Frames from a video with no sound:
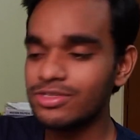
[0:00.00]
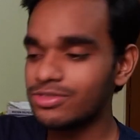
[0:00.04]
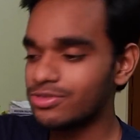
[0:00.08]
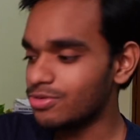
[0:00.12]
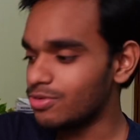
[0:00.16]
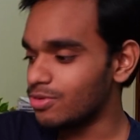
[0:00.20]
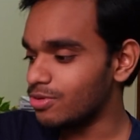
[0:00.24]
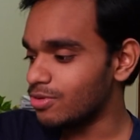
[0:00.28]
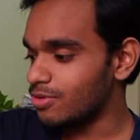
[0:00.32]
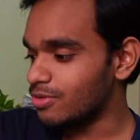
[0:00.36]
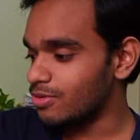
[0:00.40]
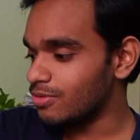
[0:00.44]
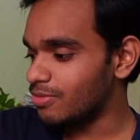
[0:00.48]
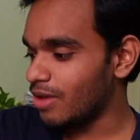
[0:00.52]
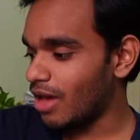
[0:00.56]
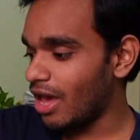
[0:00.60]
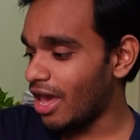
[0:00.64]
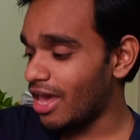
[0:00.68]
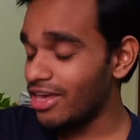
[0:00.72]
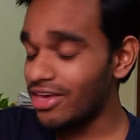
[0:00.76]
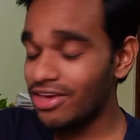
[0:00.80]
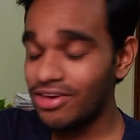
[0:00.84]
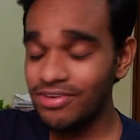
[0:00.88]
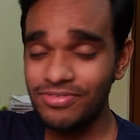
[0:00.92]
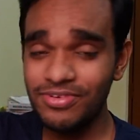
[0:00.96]
So
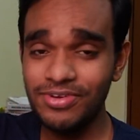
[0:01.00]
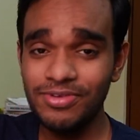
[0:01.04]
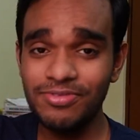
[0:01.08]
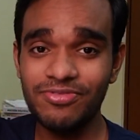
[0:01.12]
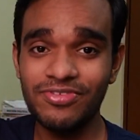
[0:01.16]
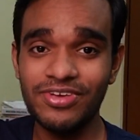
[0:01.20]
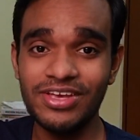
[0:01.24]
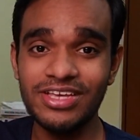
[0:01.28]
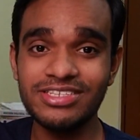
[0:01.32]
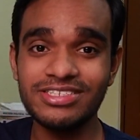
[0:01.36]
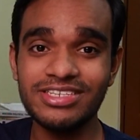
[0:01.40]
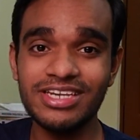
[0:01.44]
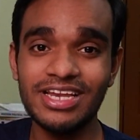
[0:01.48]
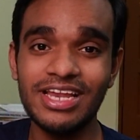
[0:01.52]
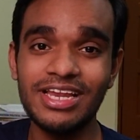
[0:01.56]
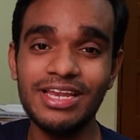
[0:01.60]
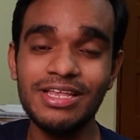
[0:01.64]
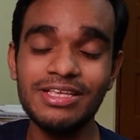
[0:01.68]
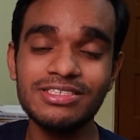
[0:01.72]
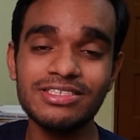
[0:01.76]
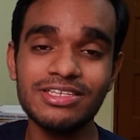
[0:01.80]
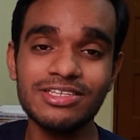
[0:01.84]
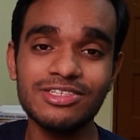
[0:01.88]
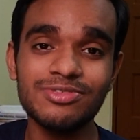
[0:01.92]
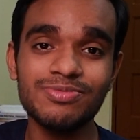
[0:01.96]
I haven't faced
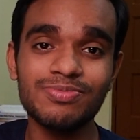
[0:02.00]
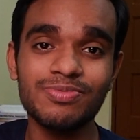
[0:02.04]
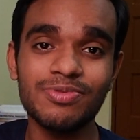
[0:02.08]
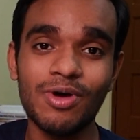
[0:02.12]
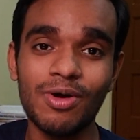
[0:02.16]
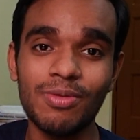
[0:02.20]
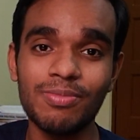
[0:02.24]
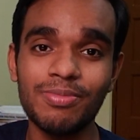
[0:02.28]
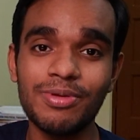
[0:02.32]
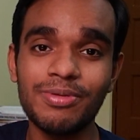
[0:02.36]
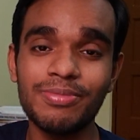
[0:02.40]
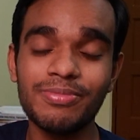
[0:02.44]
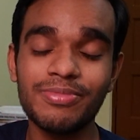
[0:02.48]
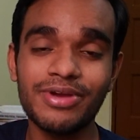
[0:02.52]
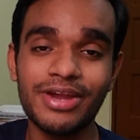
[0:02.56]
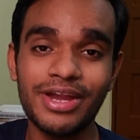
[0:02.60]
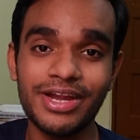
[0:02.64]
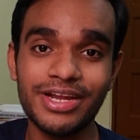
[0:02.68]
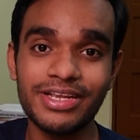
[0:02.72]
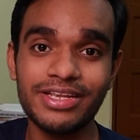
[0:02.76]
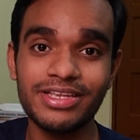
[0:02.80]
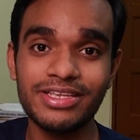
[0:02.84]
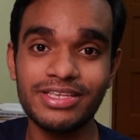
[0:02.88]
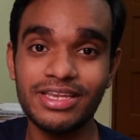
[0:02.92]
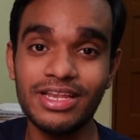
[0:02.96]
any such problem
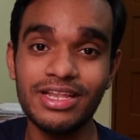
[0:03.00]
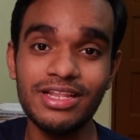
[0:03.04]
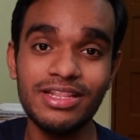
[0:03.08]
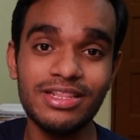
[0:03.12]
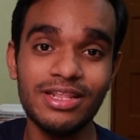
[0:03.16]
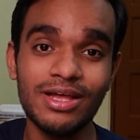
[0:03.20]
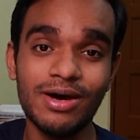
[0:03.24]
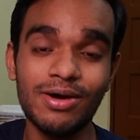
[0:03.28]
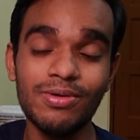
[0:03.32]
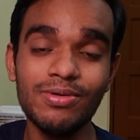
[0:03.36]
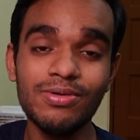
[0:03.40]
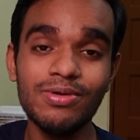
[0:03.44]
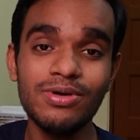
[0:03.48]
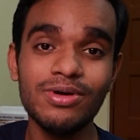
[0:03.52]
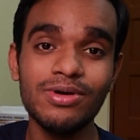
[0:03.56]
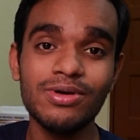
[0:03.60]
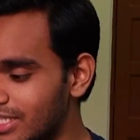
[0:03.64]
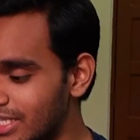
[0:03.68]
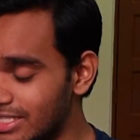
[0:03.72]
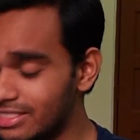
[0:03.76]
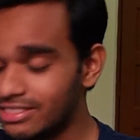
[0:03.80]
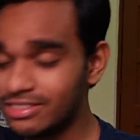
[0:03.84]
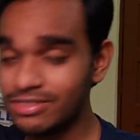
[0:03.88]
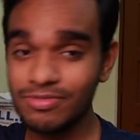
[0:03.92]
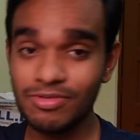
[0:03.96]
right till now.
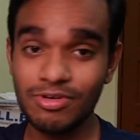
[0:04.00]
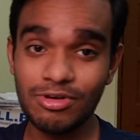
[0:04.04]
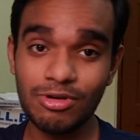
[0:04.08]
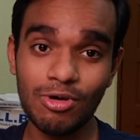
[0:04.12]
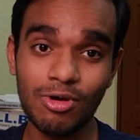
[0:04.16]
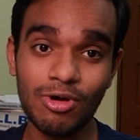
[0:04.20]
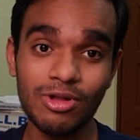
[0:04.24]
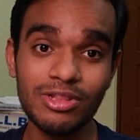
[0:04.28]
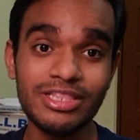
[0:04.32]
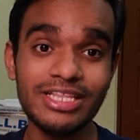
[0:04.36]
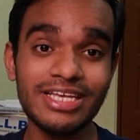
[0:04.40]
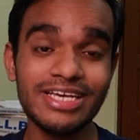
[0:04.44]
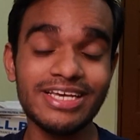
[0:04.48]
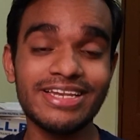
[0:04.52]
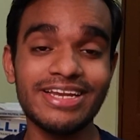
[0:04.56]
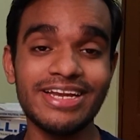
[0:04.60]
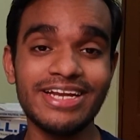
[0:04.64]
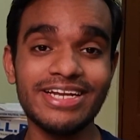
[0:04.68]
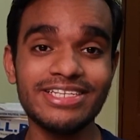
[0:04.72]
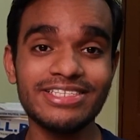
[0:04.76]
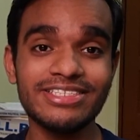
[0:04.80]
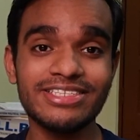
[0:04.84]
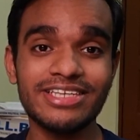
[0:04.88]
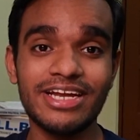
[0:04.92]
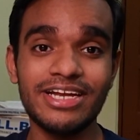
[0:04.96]
These were all the
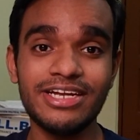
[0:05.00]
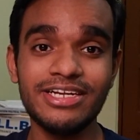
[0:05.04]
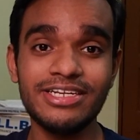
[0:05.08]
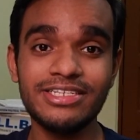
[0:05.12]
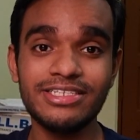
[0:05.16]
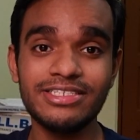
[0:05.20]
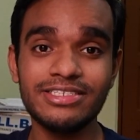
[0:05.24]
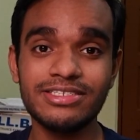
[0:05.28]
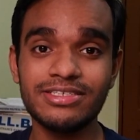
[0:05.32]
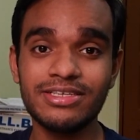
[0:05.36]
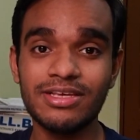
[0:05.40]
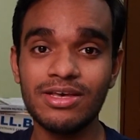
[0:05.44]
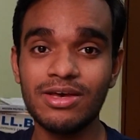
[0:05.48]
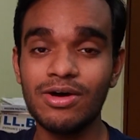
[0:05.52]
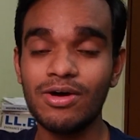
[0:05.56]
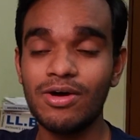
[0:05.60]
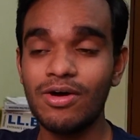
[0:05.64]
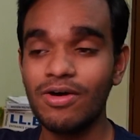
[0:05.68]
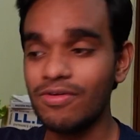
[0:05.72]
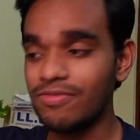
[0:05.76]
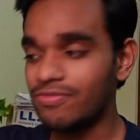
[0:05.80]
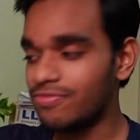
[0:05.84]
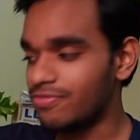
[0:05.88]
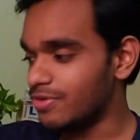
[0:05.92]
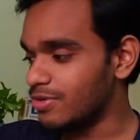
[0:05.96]
great sides
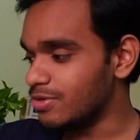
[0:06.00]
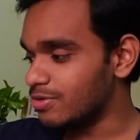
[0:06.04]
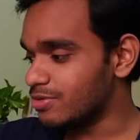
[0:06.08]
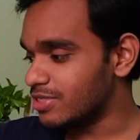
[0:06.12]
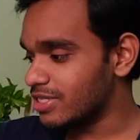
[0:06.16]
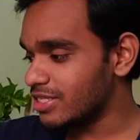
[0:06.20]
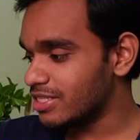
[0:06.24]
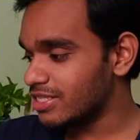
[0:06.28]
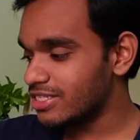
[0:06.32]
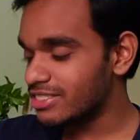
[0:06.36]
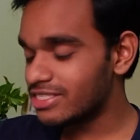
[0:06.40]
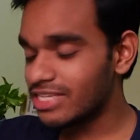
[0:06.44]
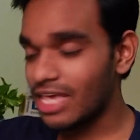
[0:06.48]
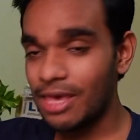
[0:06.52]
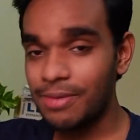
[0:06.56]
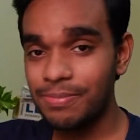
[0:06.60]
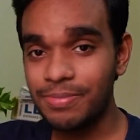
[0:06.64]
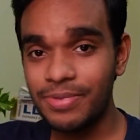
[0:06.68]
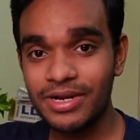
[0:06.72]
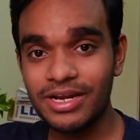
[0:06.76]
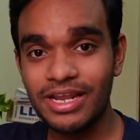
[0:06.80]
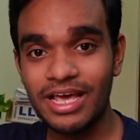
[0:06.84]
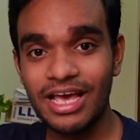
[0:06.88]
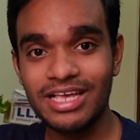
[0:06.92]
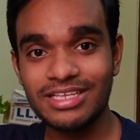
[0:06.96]
of using this
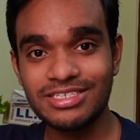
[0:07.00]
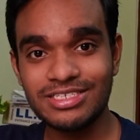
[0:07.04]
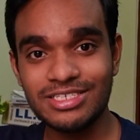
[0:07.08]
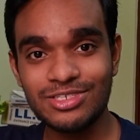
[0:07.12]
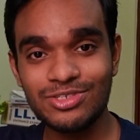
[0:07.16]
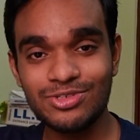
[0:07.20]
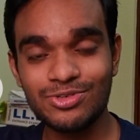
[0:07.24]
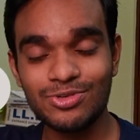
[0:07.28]
iPad as a